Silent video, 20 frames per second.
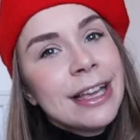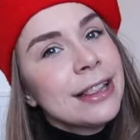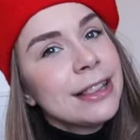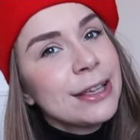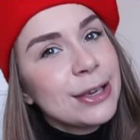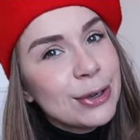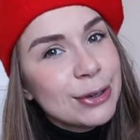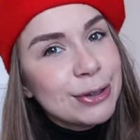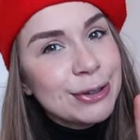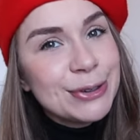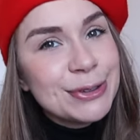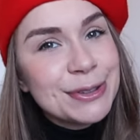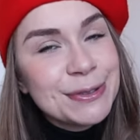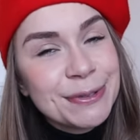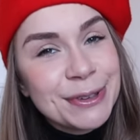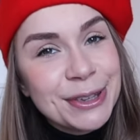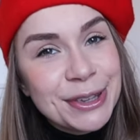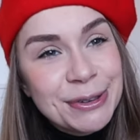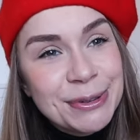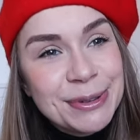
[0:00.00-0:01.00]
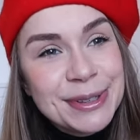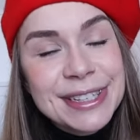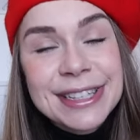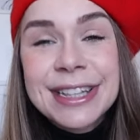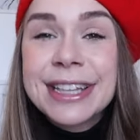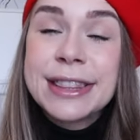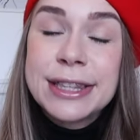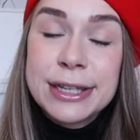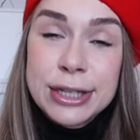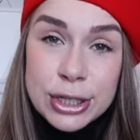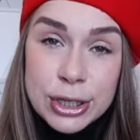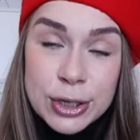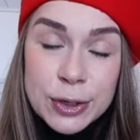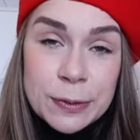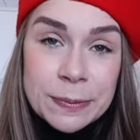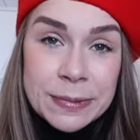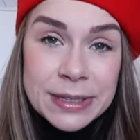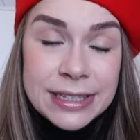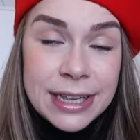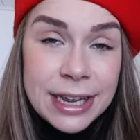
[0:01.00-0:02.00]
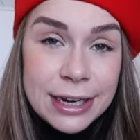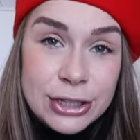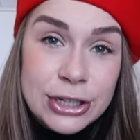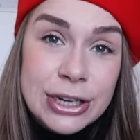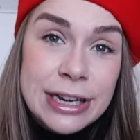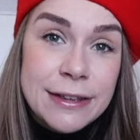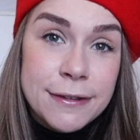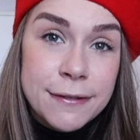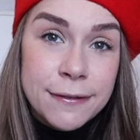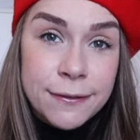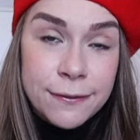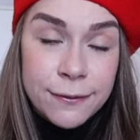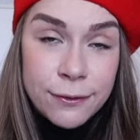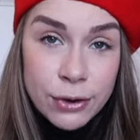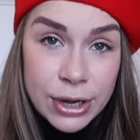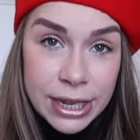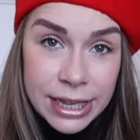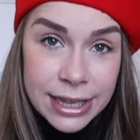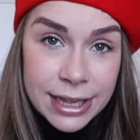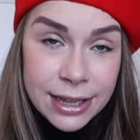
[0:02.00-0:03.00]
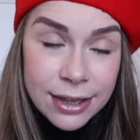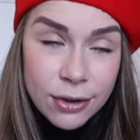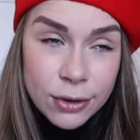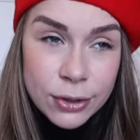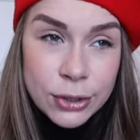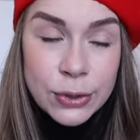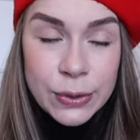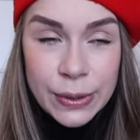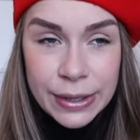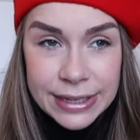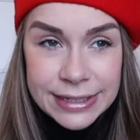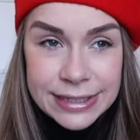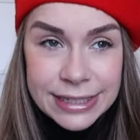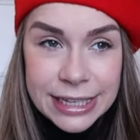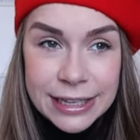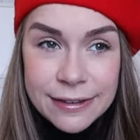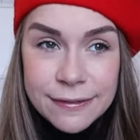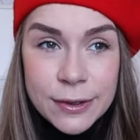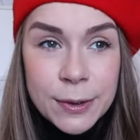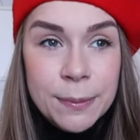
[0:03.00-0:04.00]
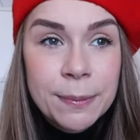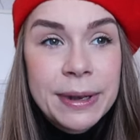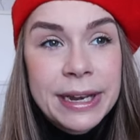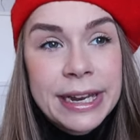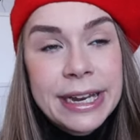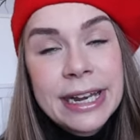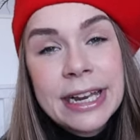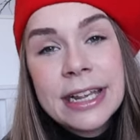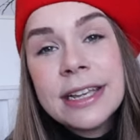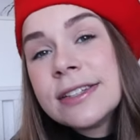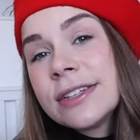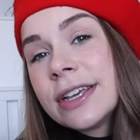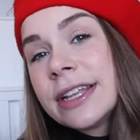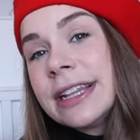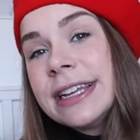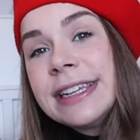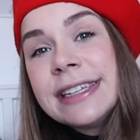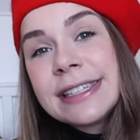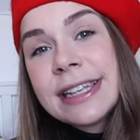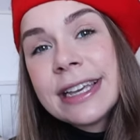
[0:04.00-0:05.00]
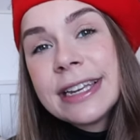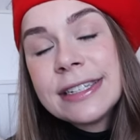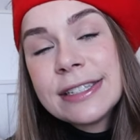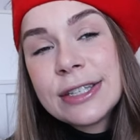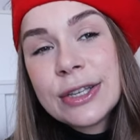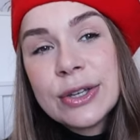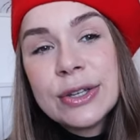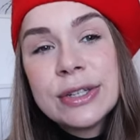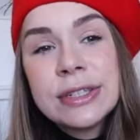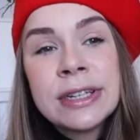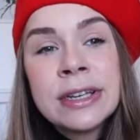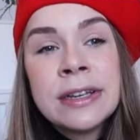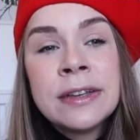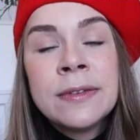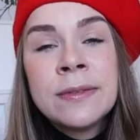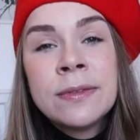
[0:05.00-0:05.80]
the good news for you is that the tube is actually free on New Year's Eve completely, so at least that is good.